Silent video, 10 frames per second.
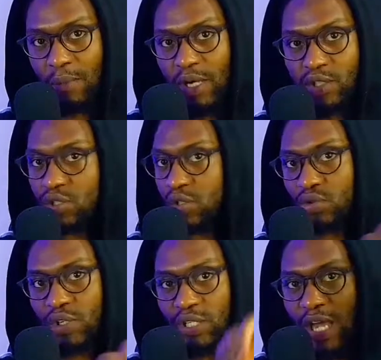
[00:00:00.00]
just
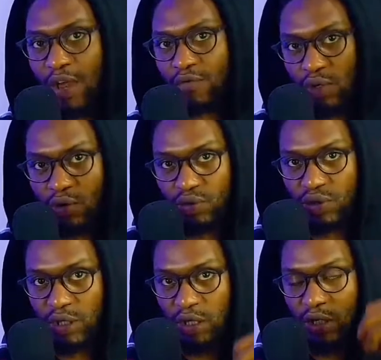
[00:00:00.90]
know there's Ivory
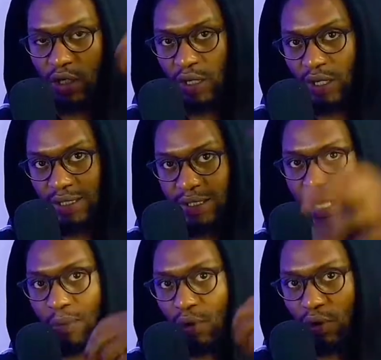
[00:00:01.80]
Coast in it, there's
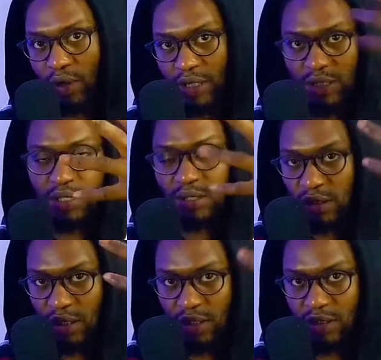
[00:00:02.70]
Gabon,
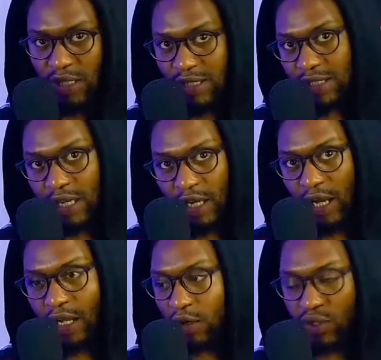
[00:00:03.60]
there's
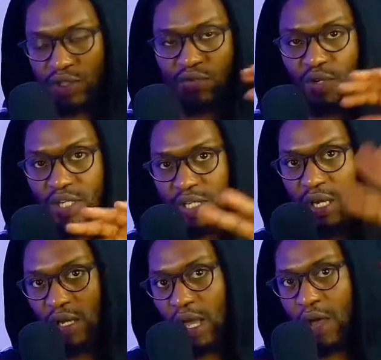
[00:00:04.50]
Senegal, all these French,
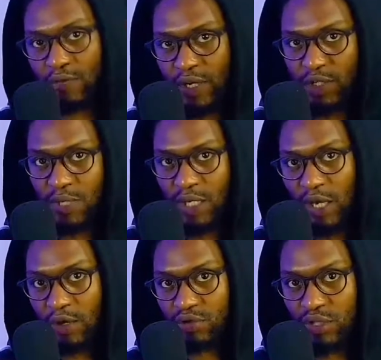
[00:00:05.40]
African-speaking
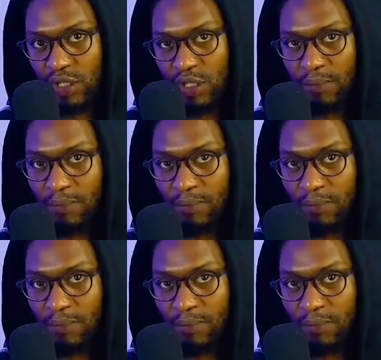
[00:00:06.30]
countries in them.